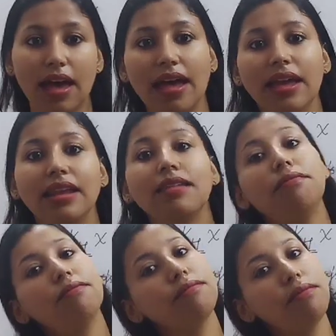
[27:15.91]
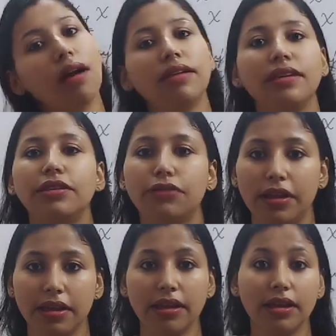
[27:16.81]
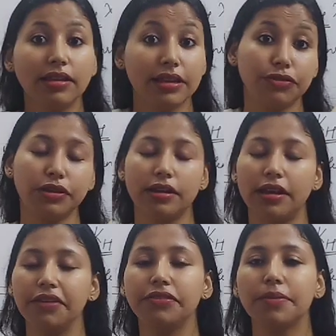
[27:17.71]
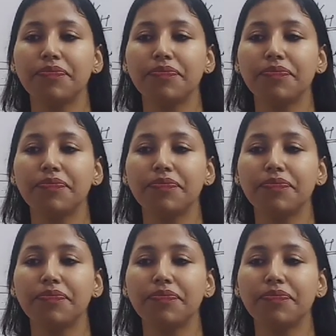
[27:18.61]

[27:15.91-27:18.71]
in our day-to-day lives?